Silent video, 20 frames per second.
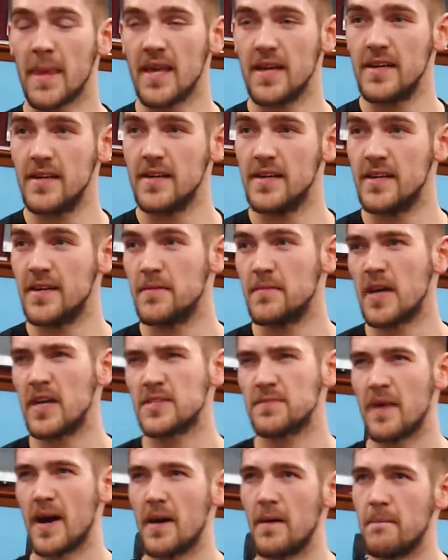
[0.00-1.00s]
uh, that
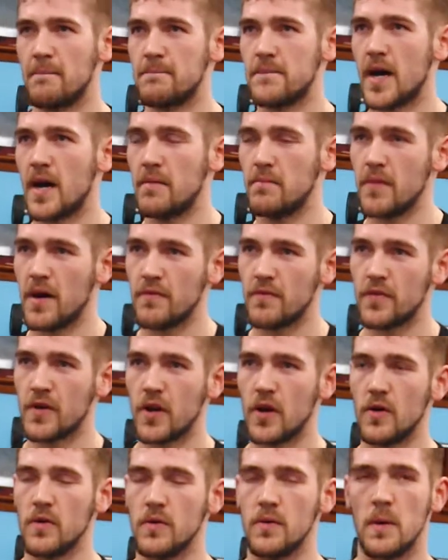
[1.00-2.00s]
was about, about a month
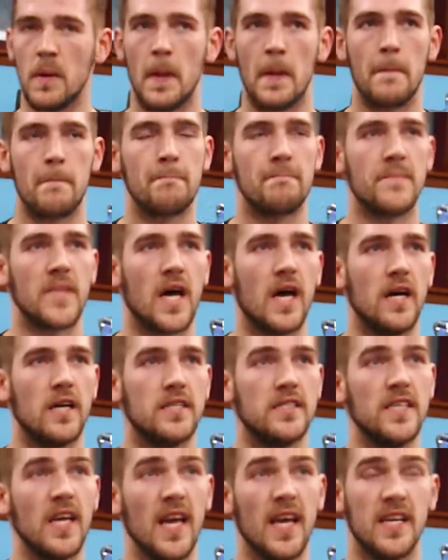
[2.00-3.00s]
ago.
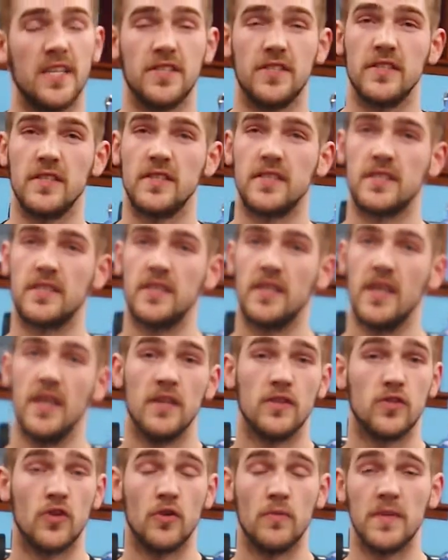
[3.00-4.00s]
And yeah, it's
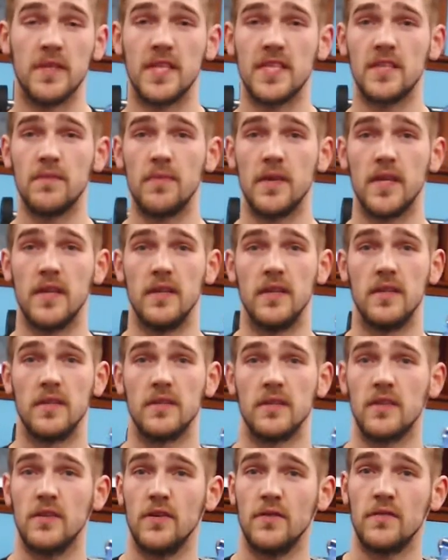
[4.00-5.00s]
just taught me
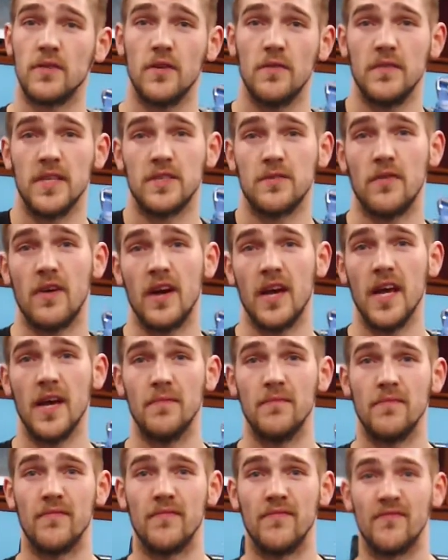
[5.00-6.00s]
discipline, got, got me to where I
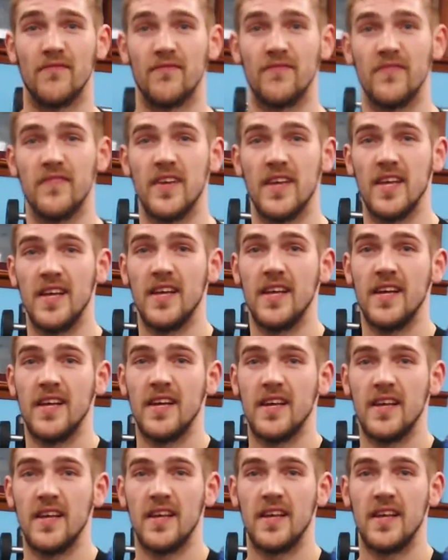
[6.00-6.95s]
am. And Andy's a